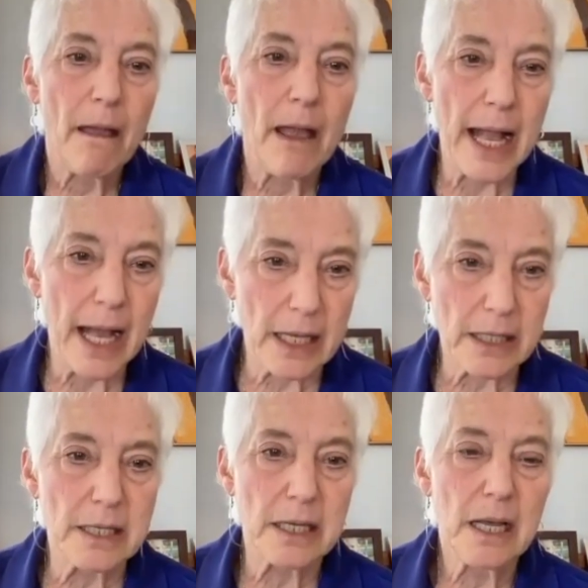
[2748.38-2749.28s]

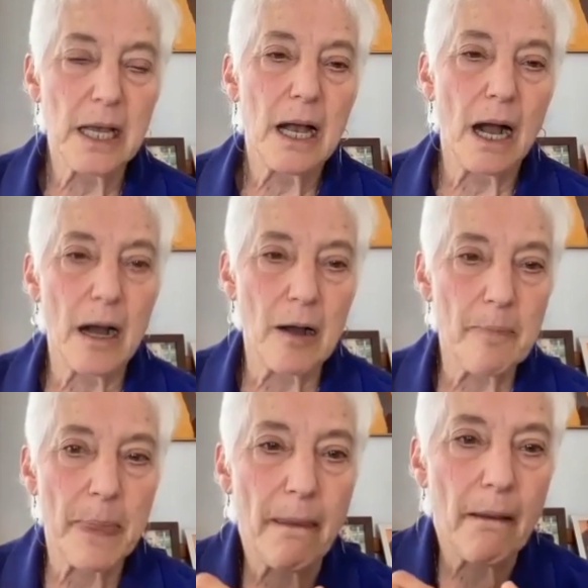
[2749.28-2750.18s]
And
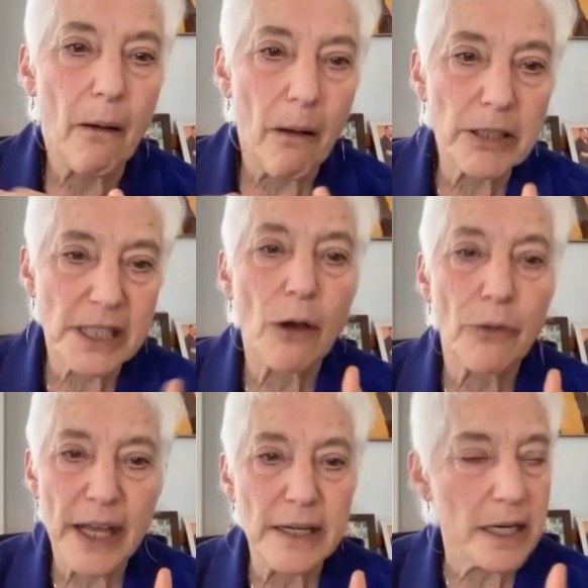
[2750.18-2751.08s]
also
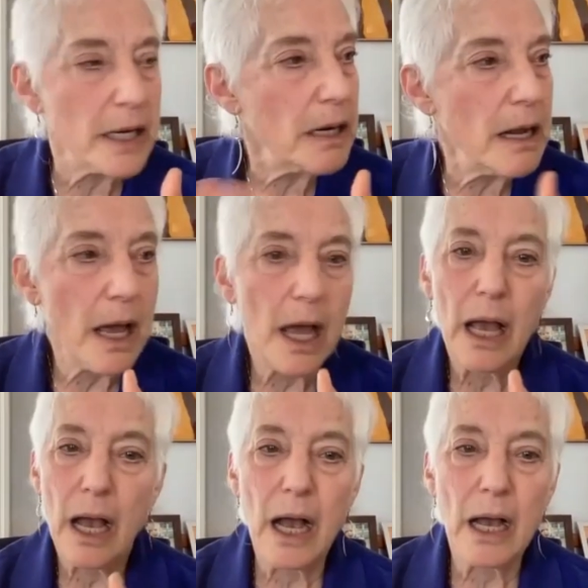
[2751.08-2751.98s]
they did
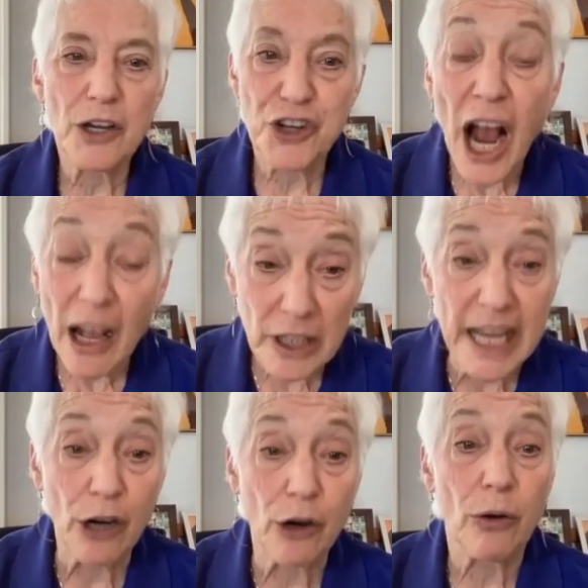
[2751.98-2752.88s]

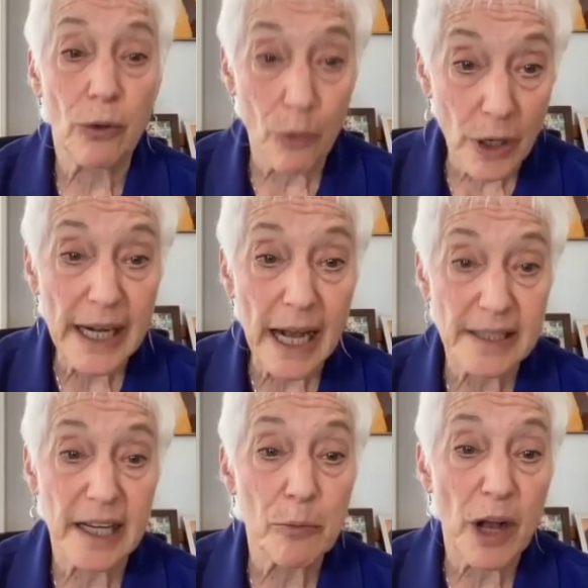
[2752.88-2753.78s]
childcare
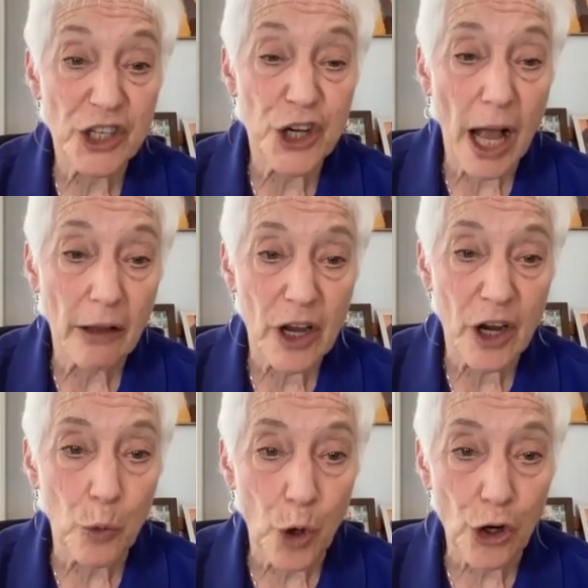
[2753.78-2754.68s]
organizing among
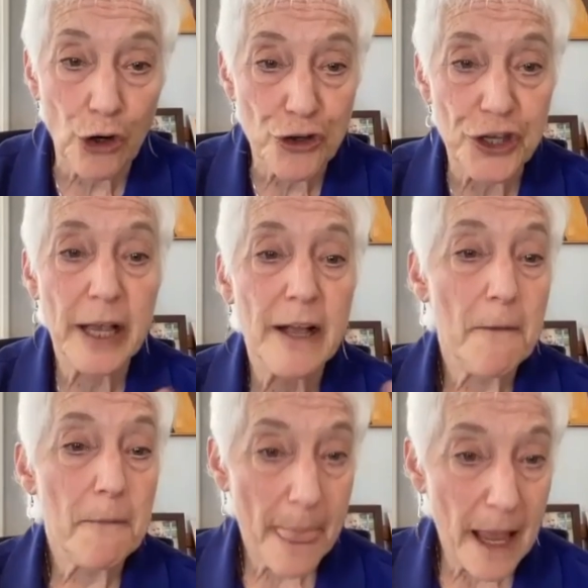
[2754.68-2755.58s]
childcare workers.
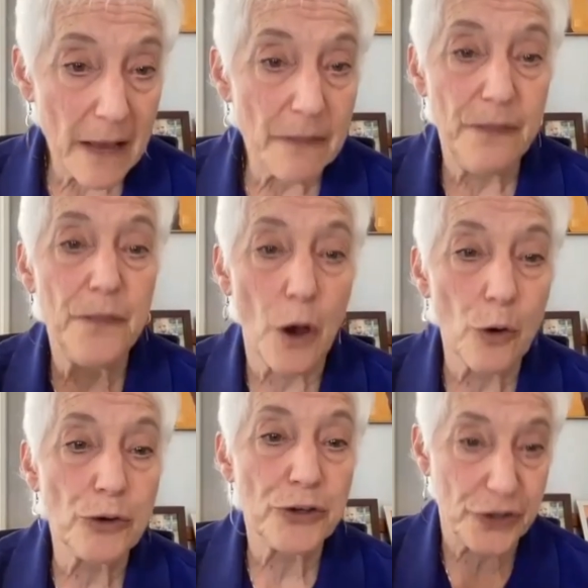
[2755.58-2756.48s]
And
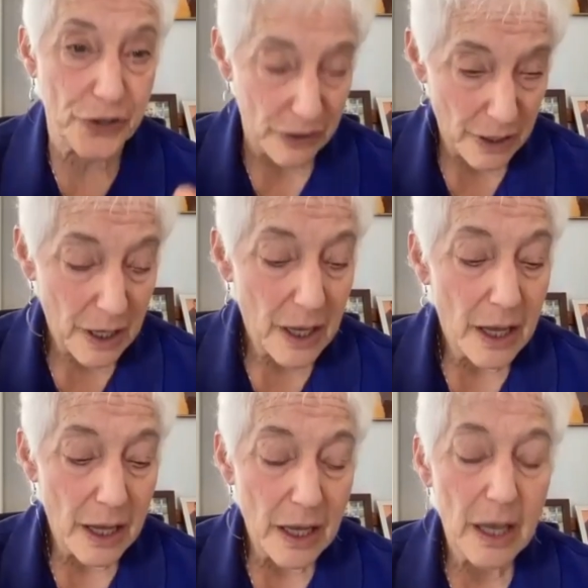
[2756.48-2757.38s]
those
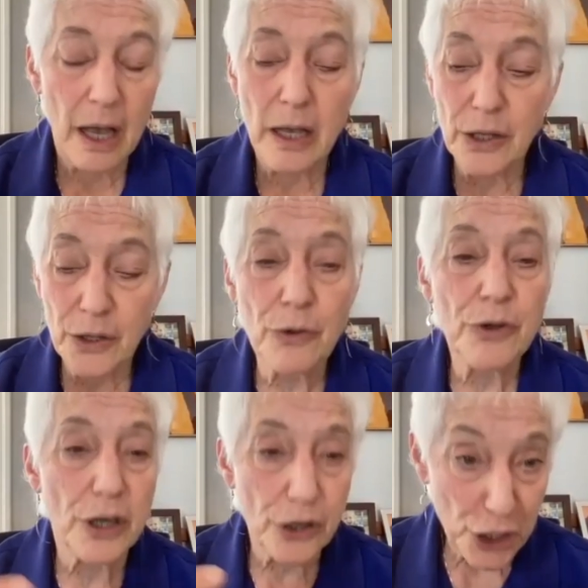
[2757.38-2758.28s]

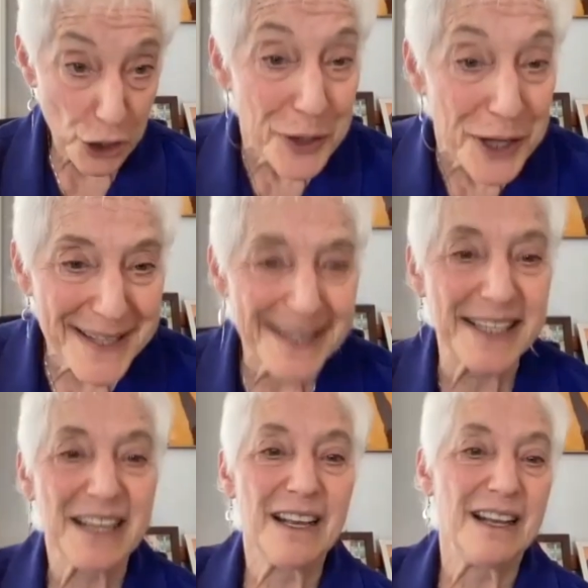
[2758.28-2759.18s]
union units
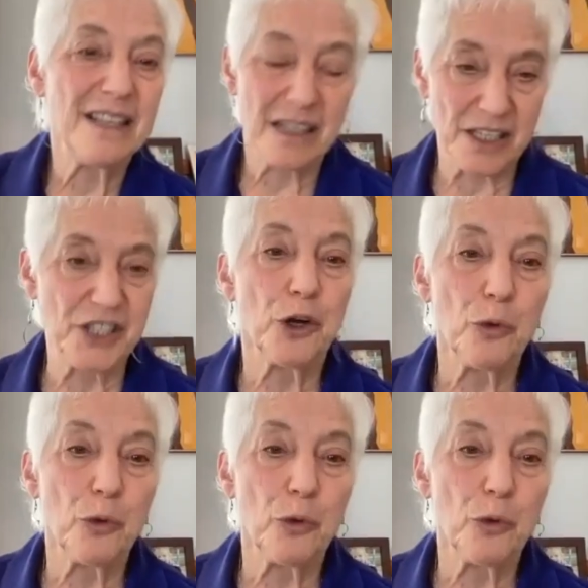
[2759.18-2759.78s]
still